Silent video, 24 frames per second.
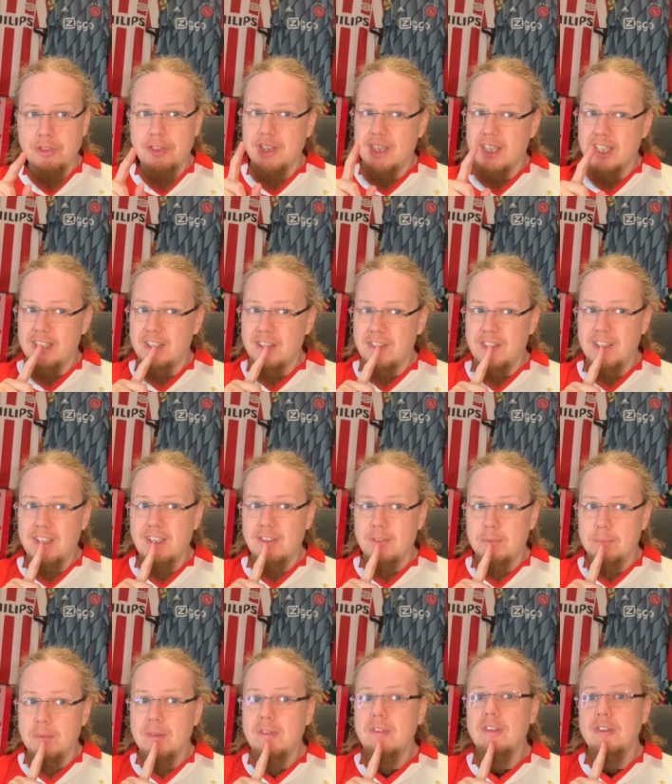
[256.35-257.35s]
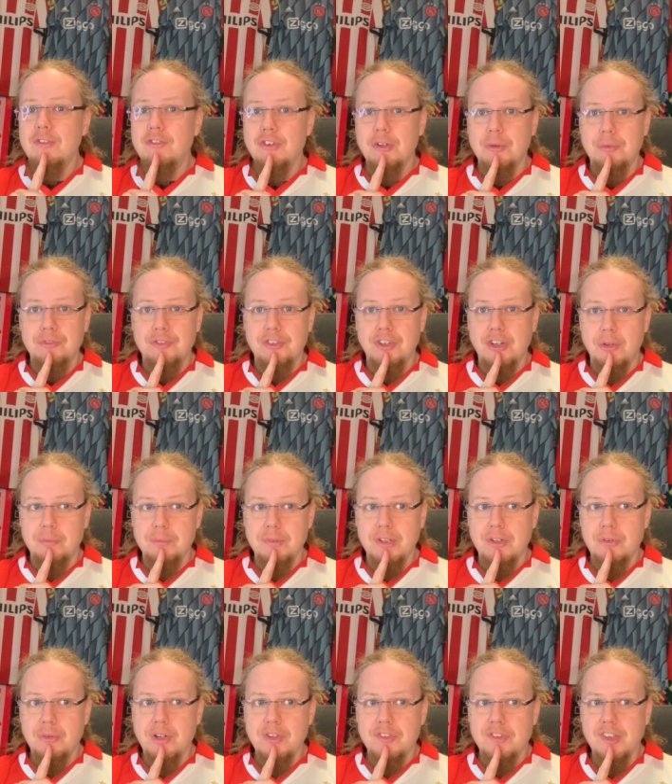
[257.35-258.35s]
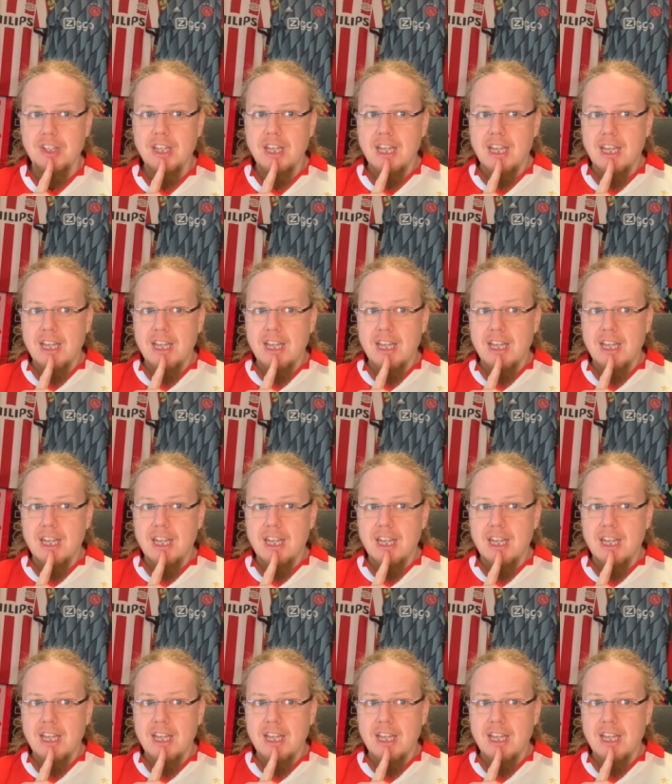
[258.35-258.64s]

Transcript: thing I think is missing from, from the crest.